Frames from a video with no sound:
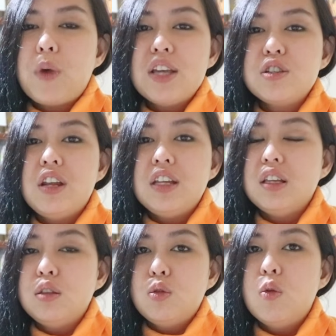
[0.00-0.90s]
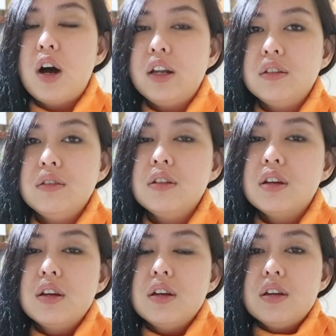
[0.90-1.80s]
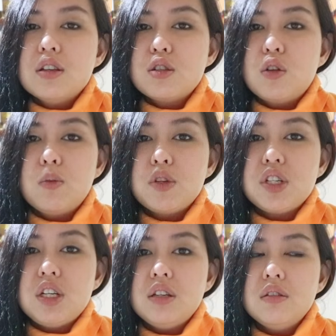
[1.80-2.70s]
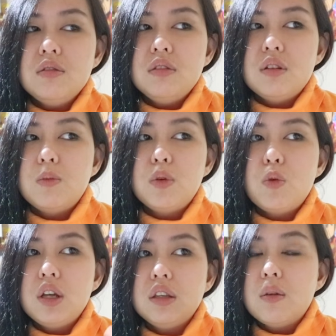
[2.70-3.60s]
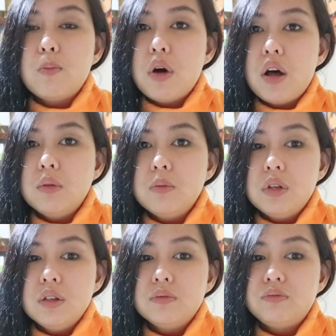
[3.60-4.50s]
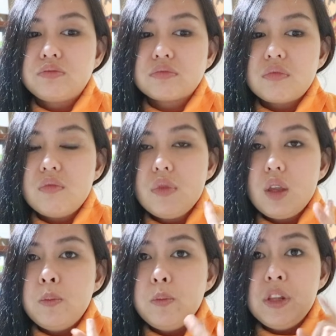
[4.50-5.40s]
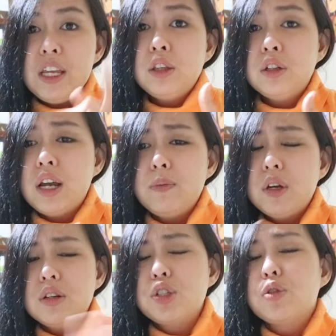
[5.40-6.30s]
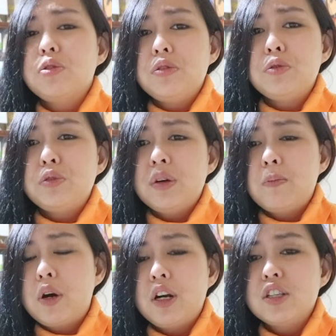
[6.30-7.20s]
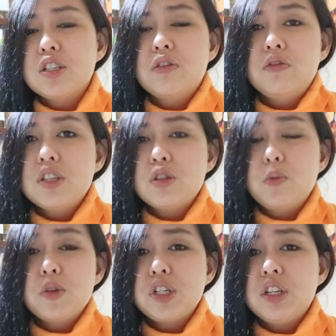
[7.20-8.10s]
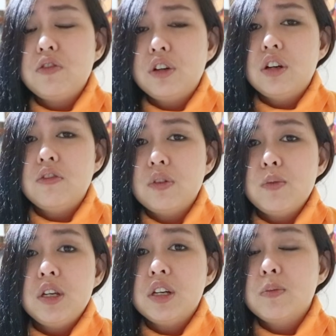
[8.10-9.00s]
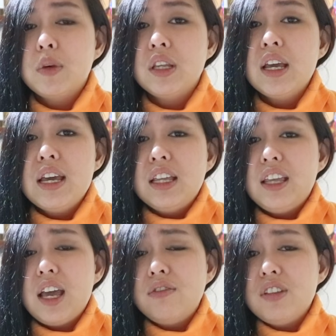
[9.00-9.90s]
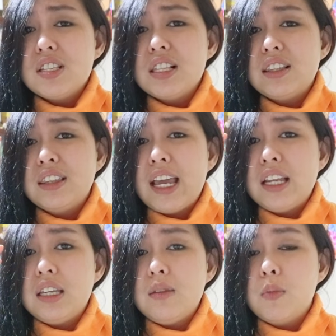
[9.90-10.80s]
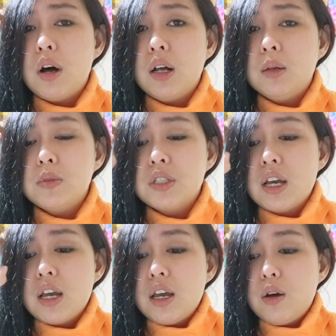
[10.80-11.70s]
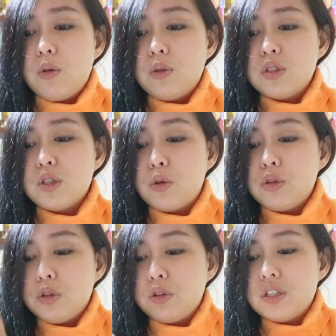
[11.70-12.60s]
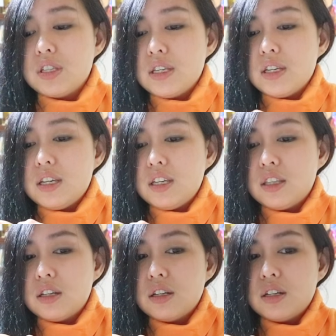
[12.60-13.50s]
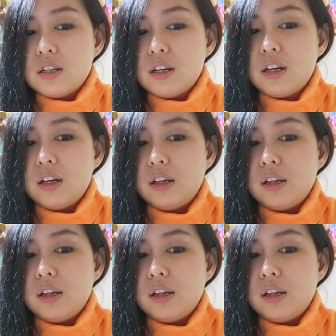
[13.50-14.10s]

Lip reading: isolated to one sewing machine. Number one, the bulb. Later, I'm gonna show you the parts of the sewing machine if you're not familiar, but they have these tiny bulbs so you could see the